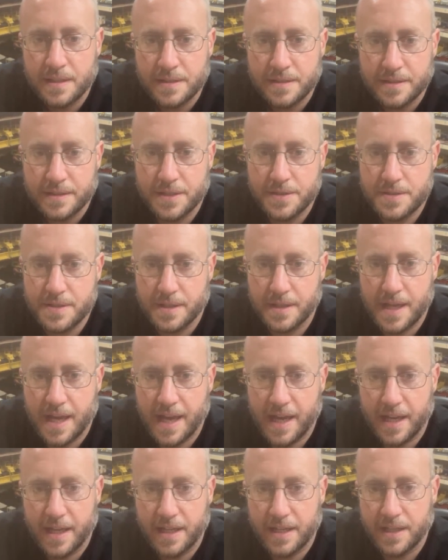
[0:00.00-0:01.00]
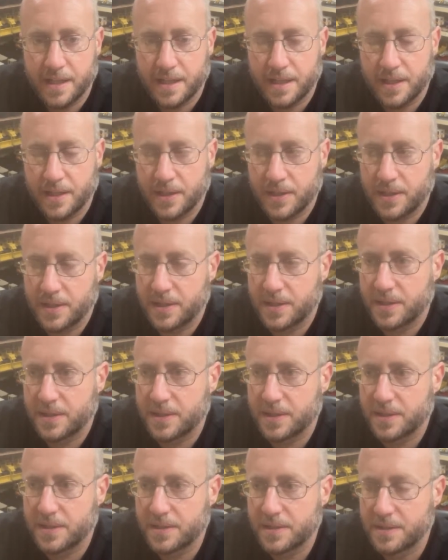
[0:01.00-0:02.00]
There's a guy
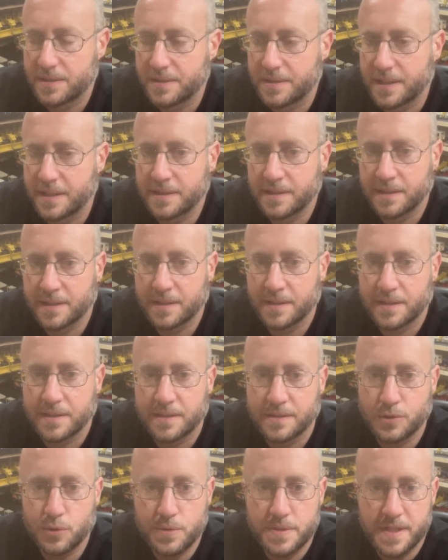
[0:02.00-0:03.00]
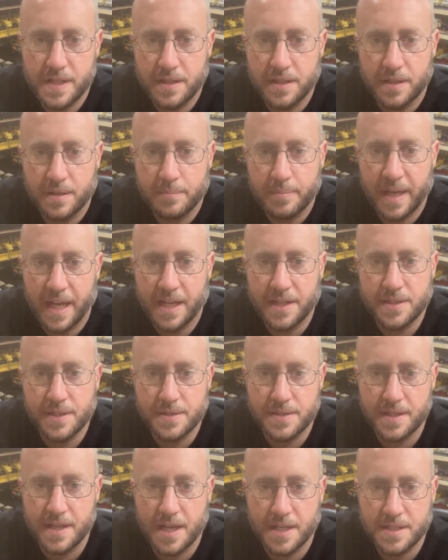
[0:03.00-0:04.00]
in the New Zealand
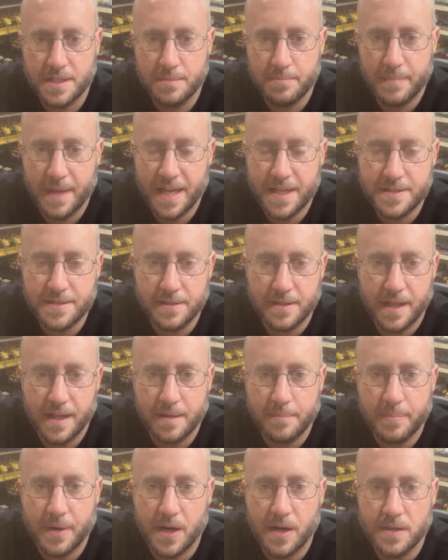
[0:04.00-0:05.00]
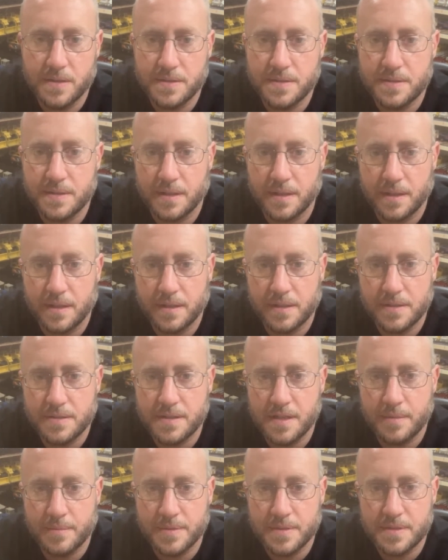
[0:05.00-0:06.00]
pages. He actually makes a lot of parts. His
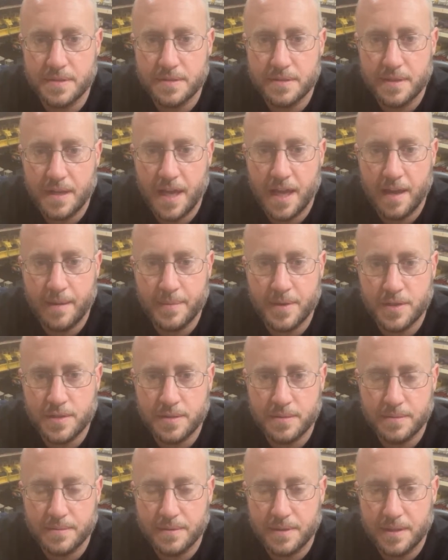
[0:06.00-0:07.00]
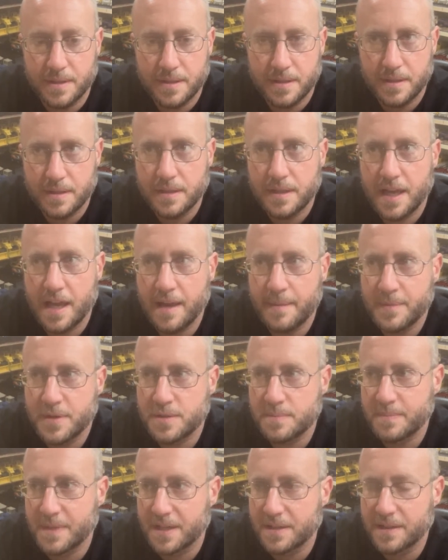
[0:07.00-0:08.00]
name is Hamish
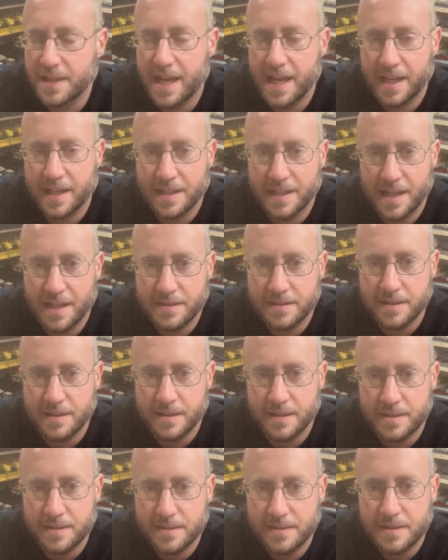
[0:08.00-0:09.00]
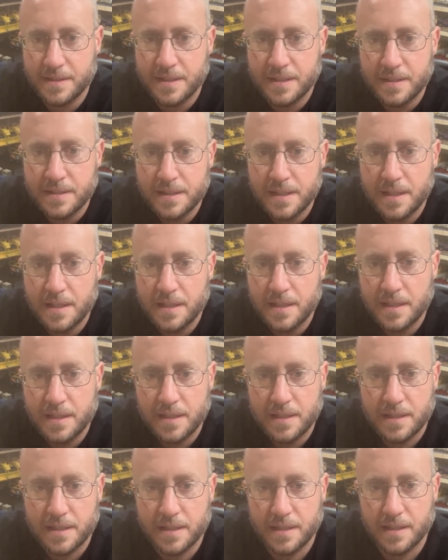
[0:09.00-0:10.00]
McLagan, I think,
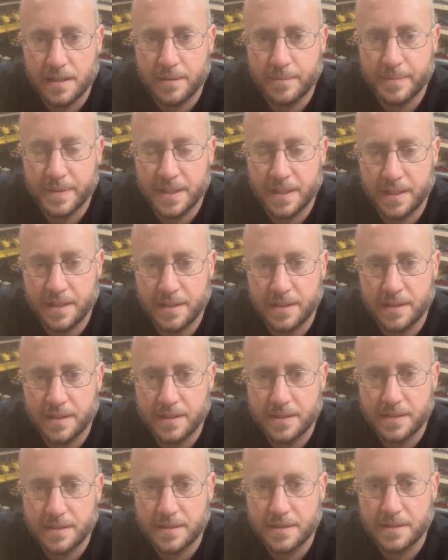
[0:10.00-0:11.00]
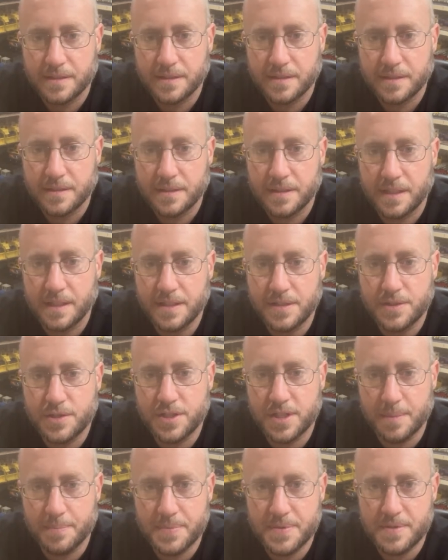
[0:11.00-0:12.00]
and he
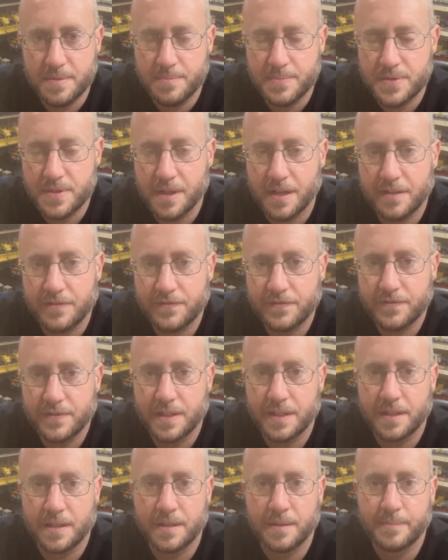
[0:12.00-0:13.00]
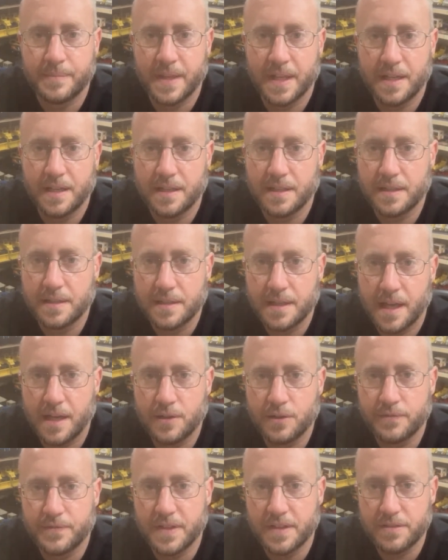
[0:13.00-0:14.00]
ships some stuff that I don't
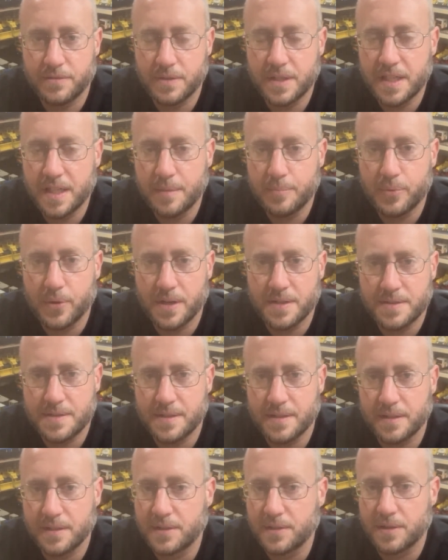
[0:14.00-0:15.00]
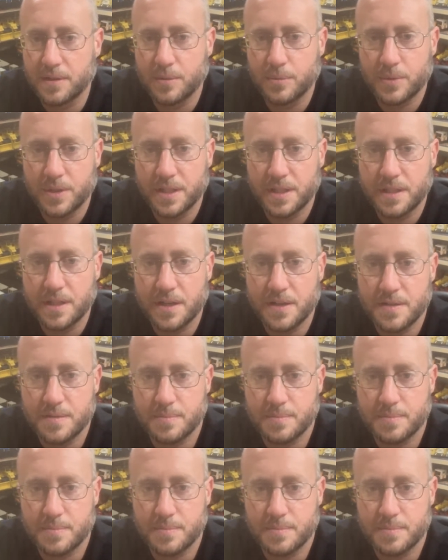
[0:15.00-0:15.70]
know if he 3D prints it or what he does,